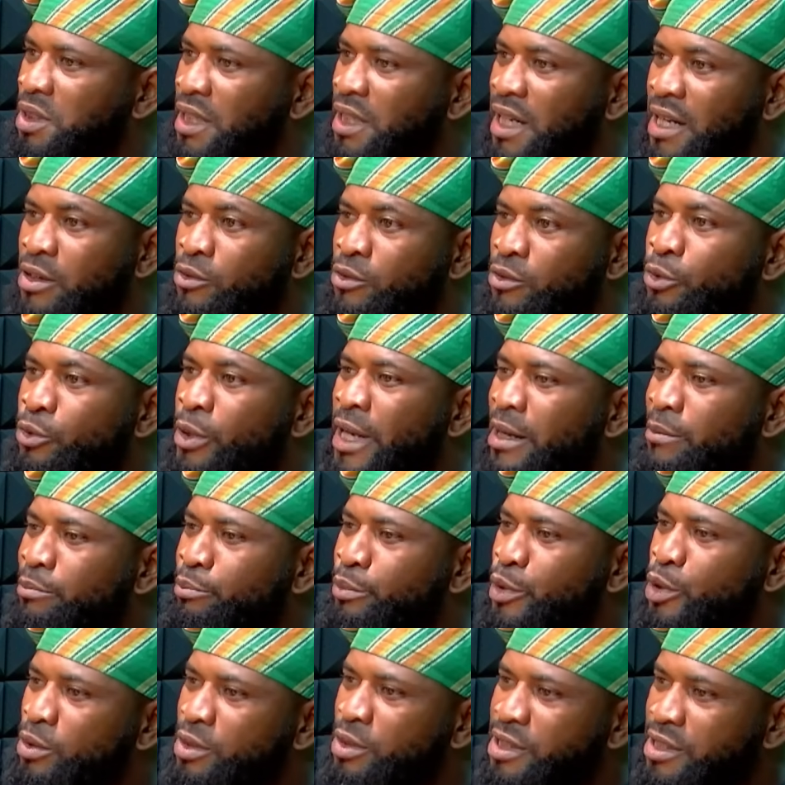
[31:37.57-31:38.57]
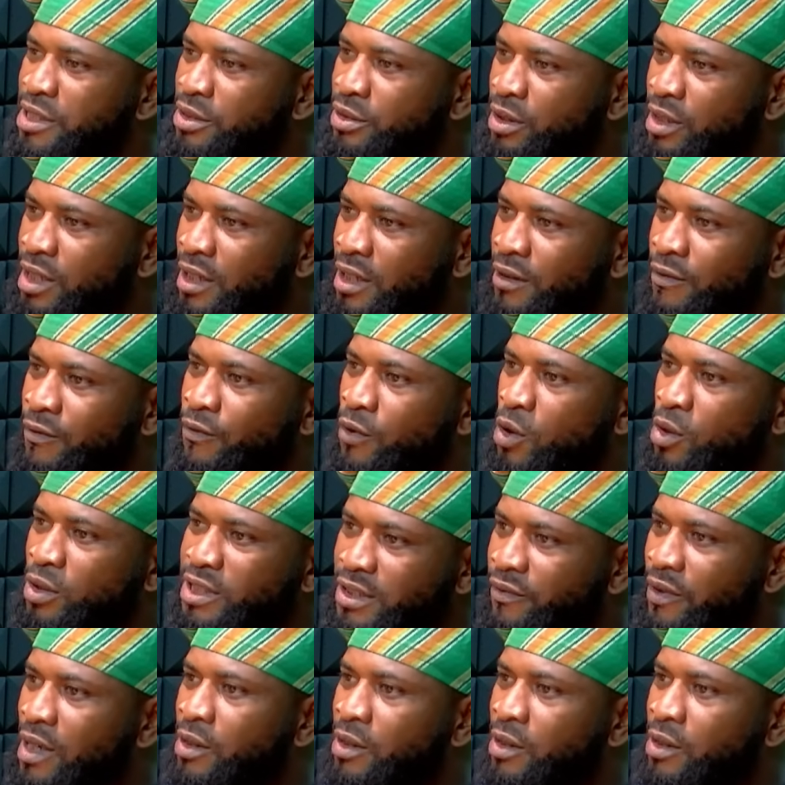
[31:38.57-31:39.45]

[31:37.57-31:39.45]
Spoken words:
then we are building on a faulty